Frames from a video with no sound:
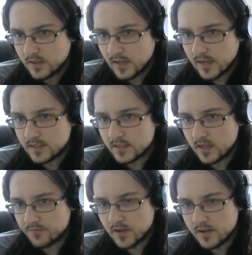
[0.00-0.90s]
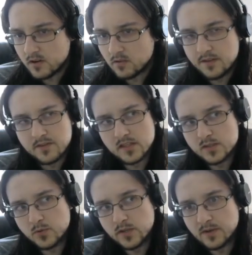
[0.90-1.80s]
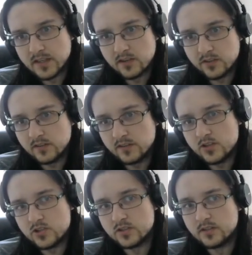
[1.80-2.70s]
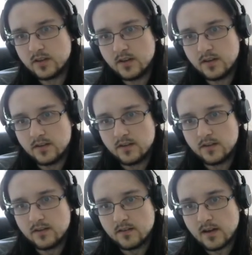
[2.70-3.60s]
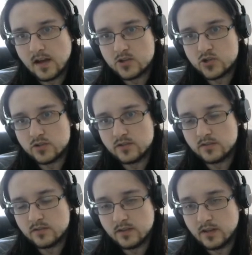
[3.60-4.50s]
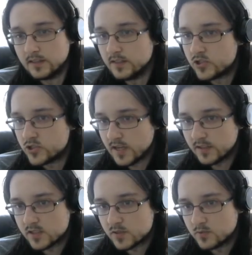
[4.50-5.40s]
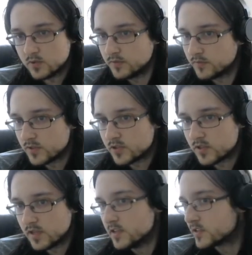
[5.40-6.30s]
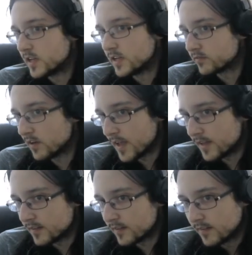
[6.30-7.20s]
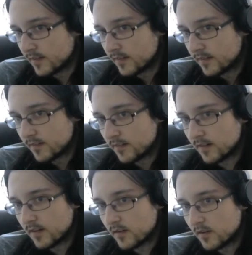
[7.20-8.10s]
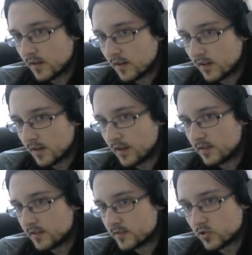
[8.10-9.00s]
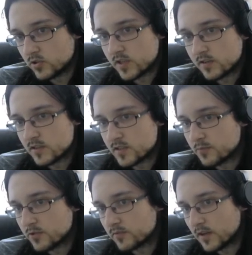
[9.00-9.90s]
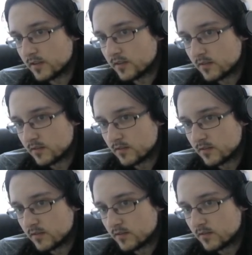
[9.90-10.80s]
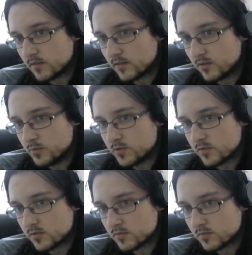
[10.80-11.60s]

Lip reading: And if I arrive at this point in my calculation, I should at least check this move, which is a threat. And it turns out it's a double threat. Oops.